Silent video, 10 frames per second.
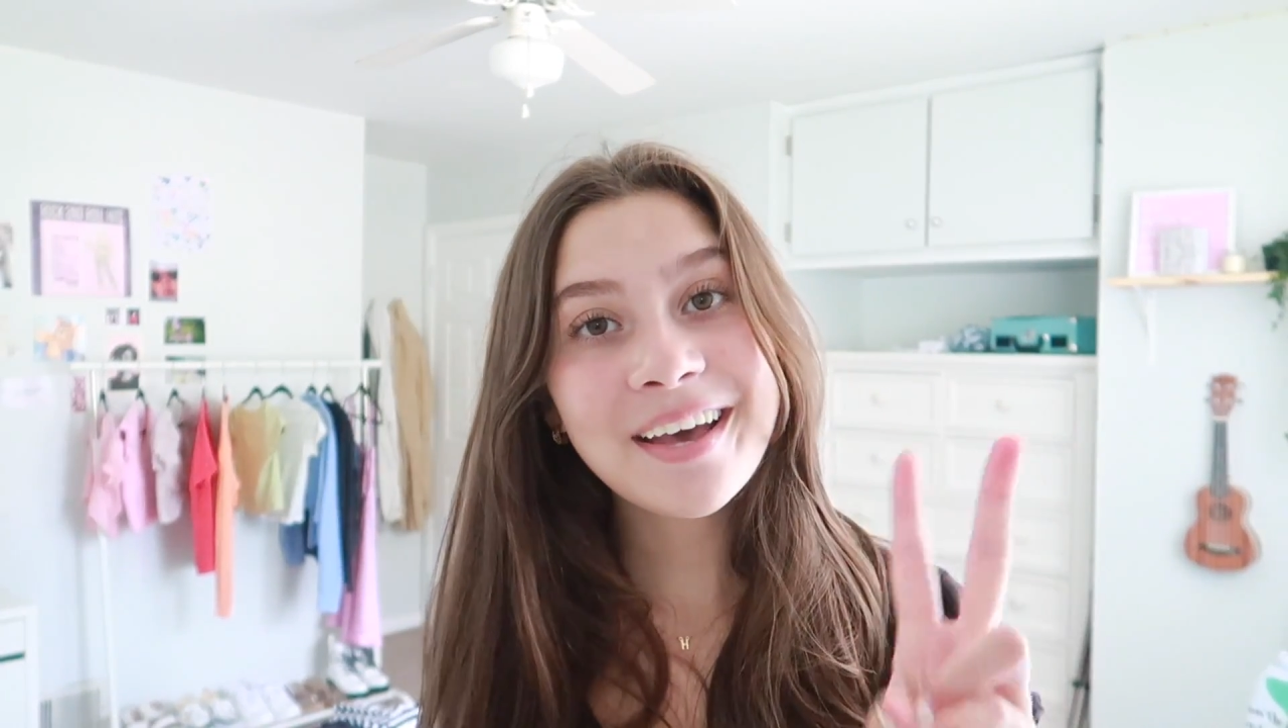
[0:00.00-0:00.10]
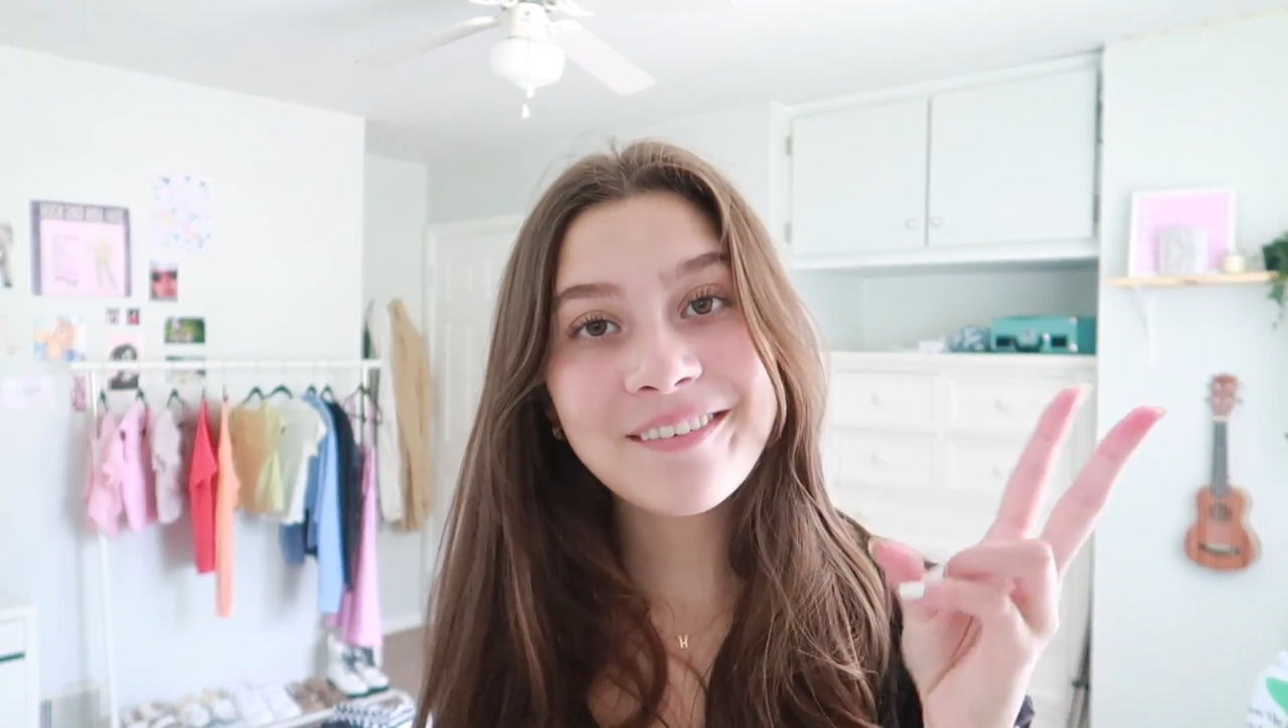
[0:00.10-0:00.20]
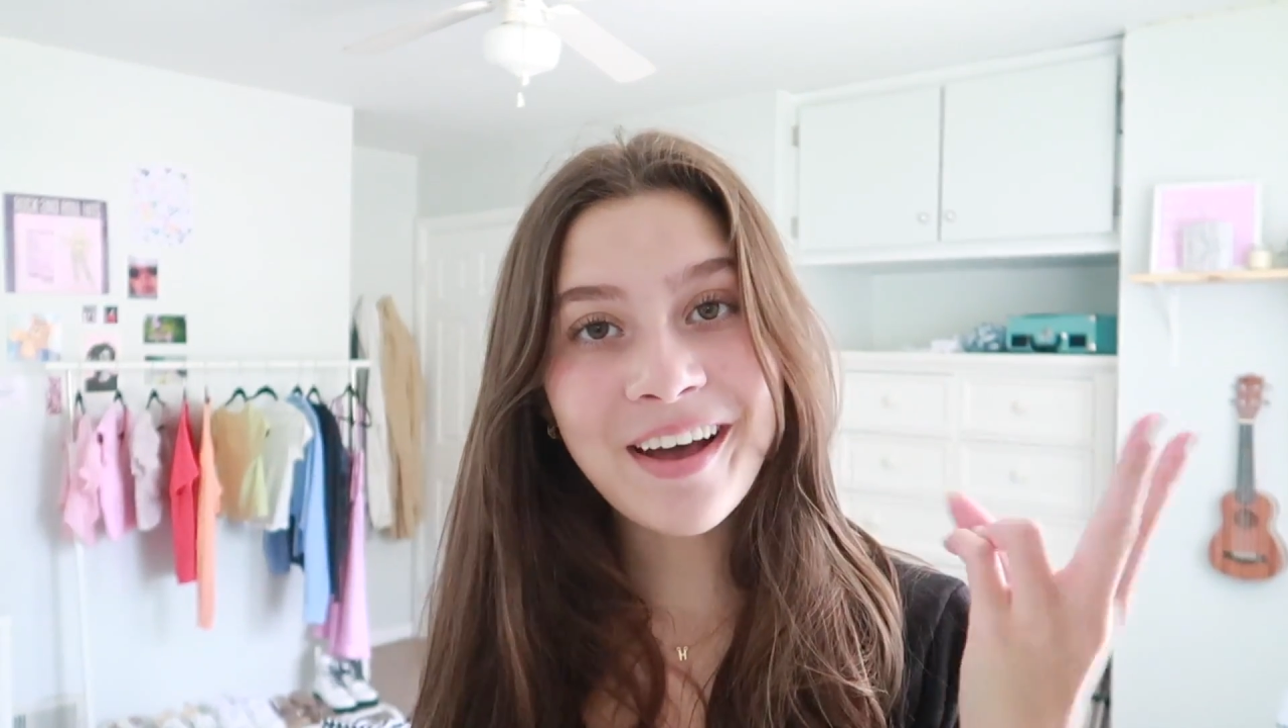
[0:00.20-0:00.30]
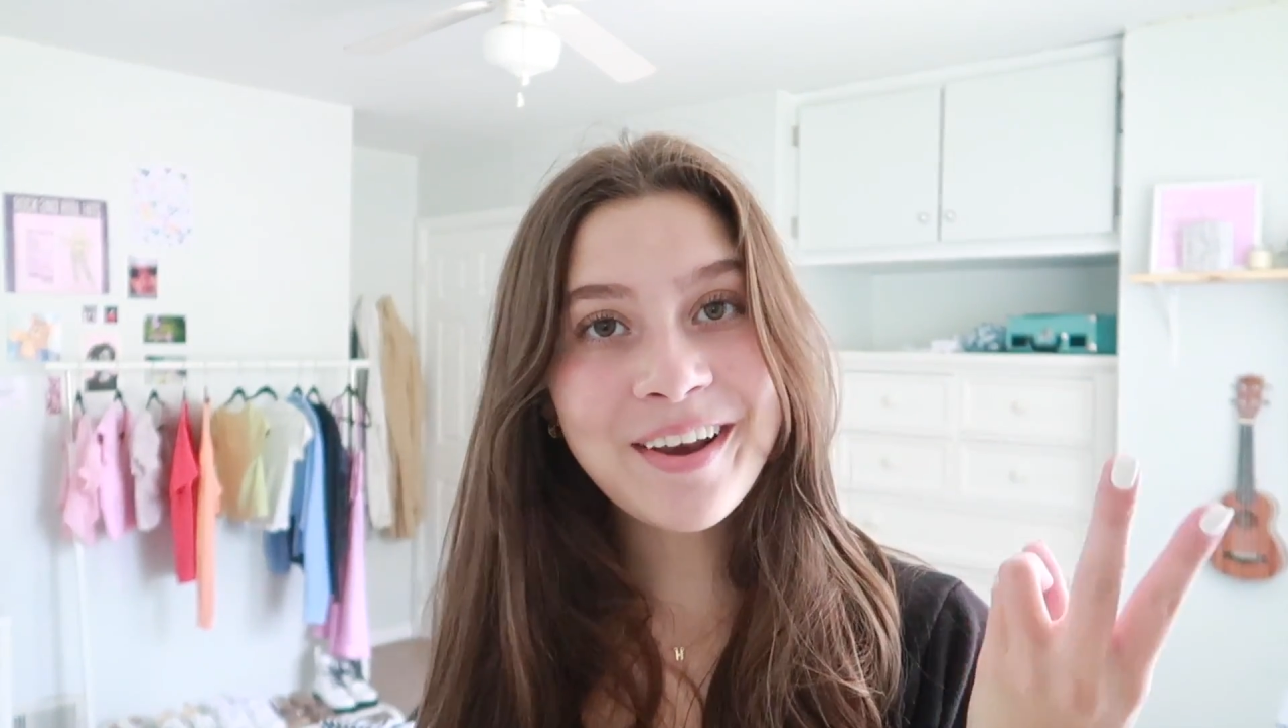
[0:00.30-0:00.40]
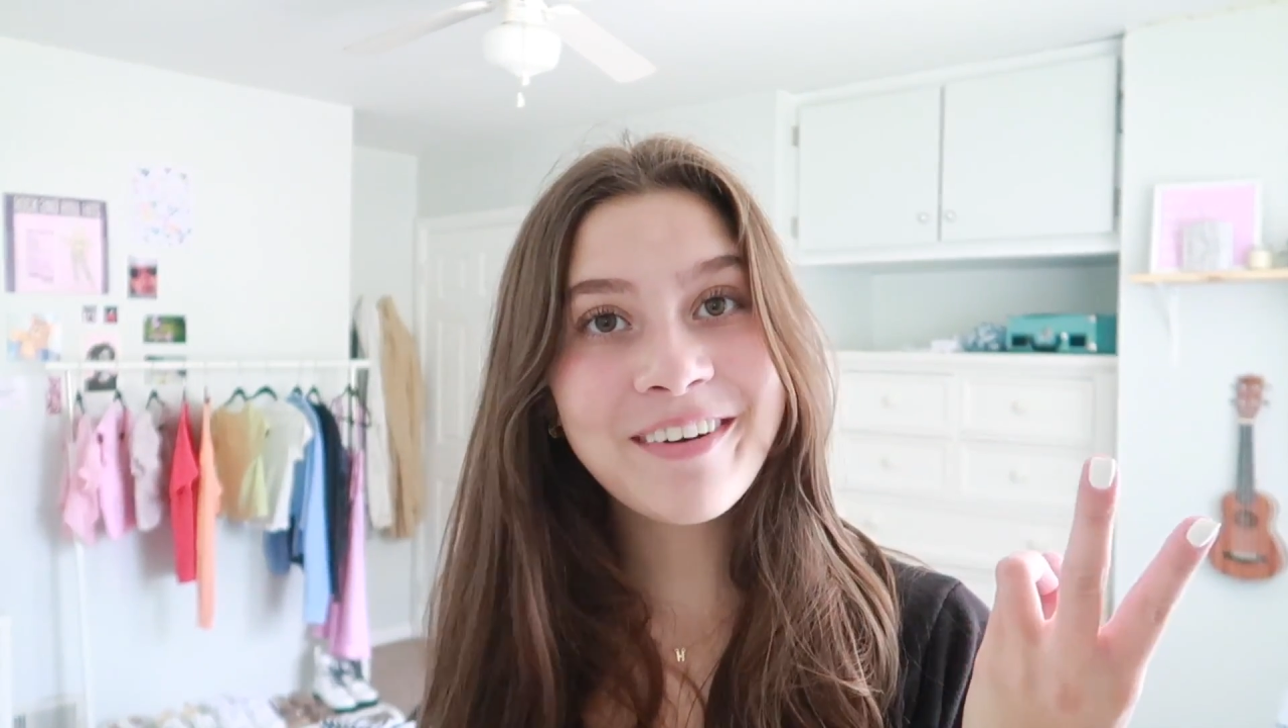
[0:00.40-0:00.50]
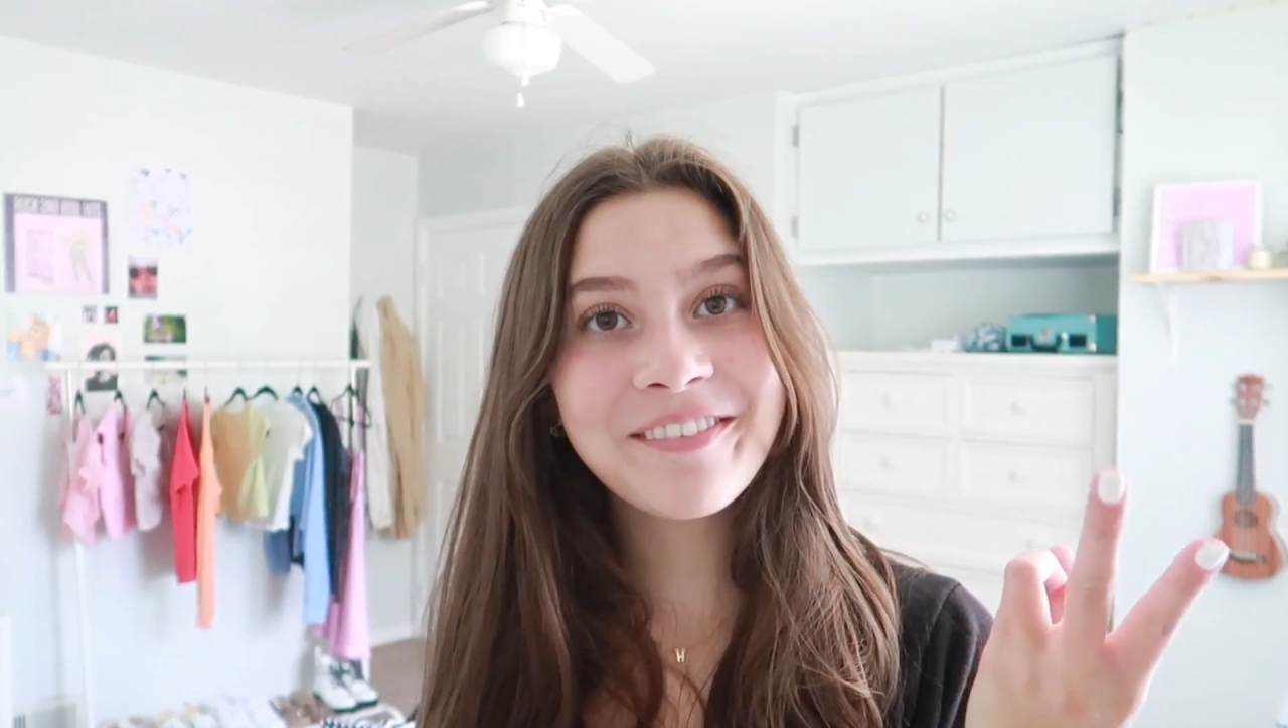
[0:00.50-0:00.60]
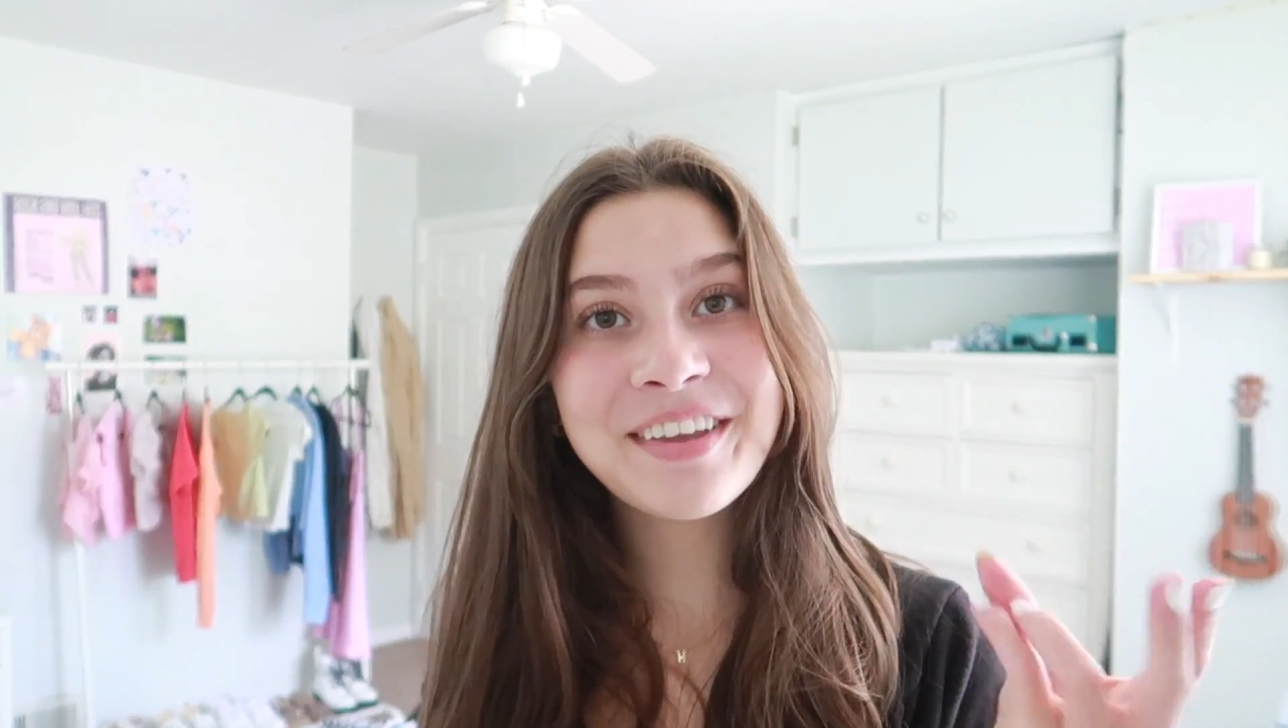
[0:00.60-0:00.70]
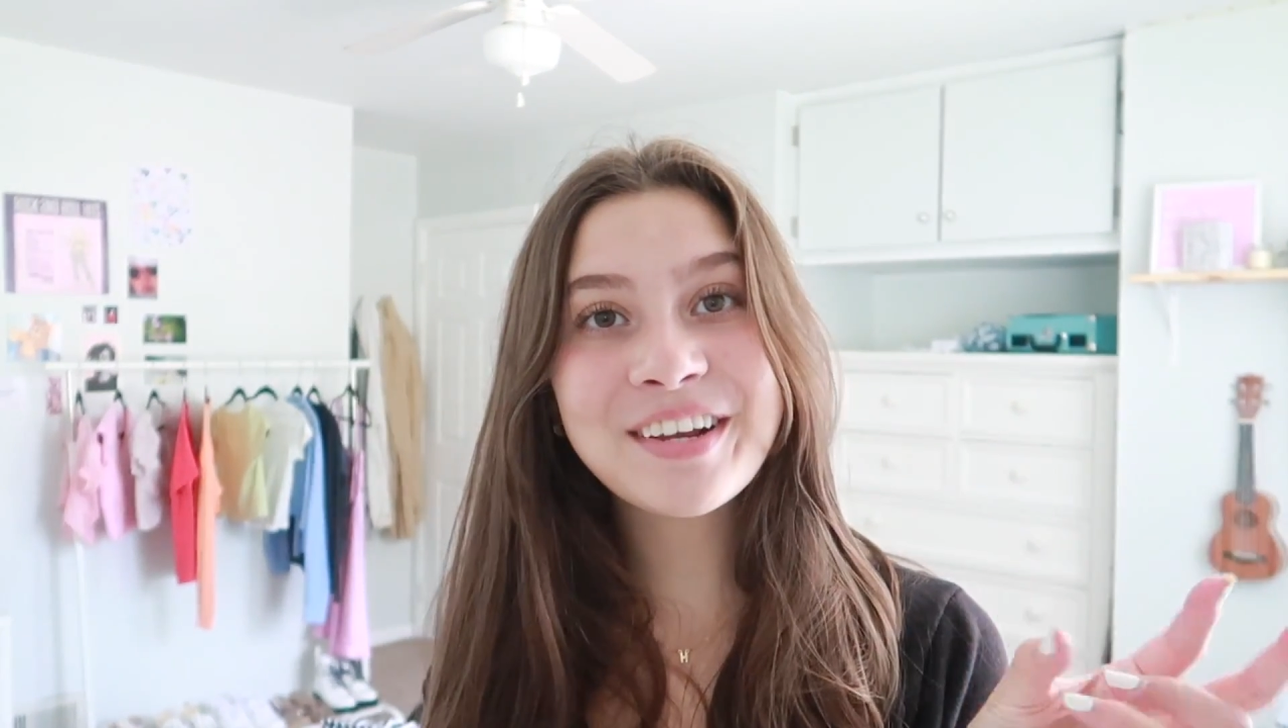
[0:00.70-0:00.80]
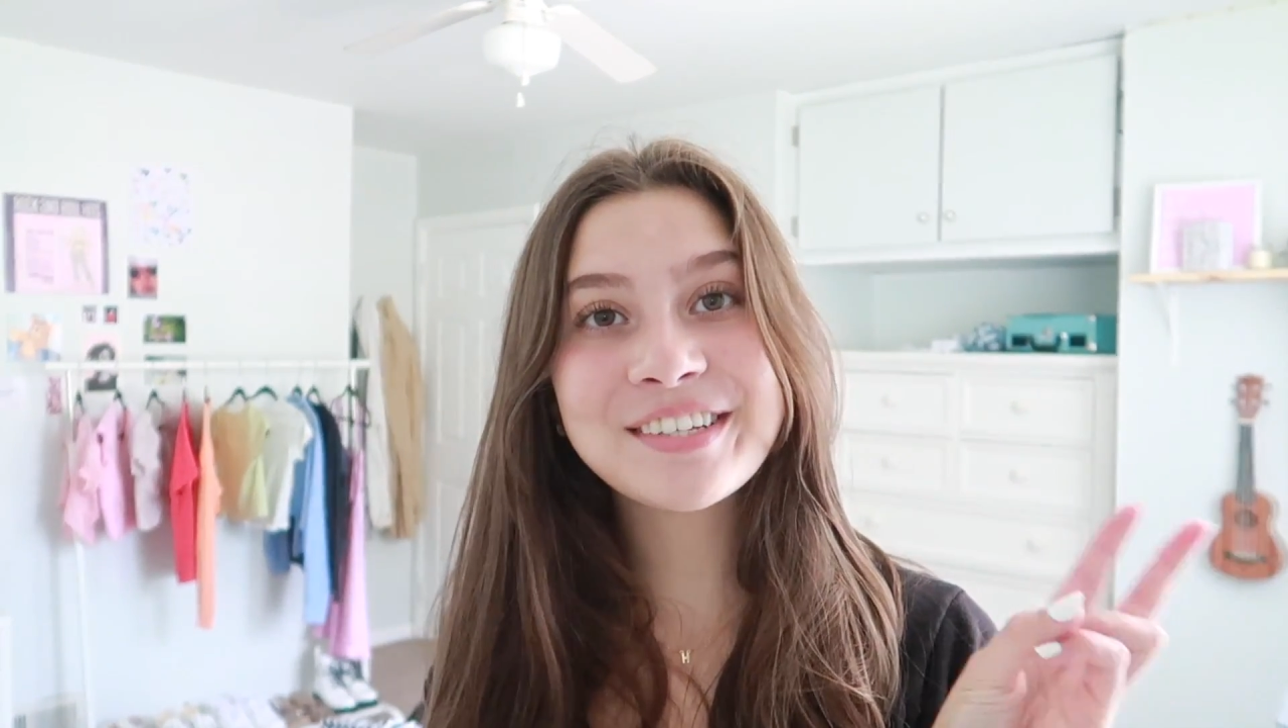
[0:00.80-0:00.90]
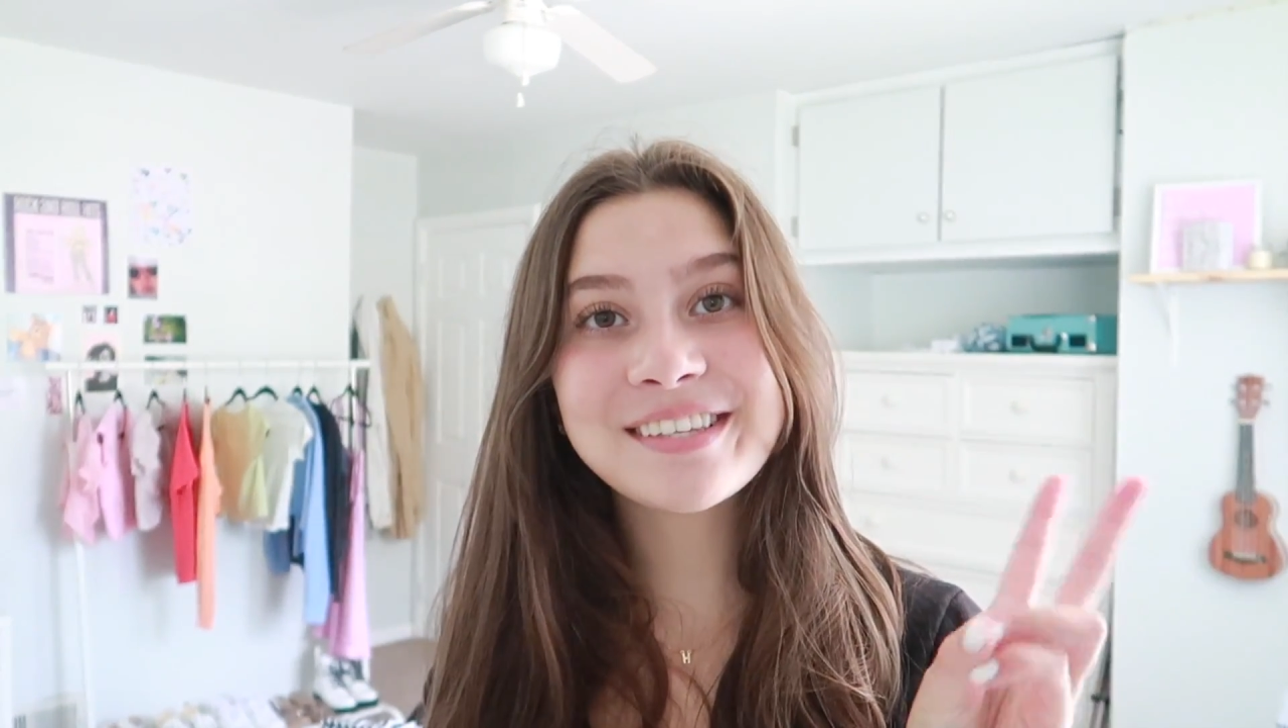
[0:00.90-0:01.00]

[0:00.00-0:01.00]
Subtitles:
Why do my fingers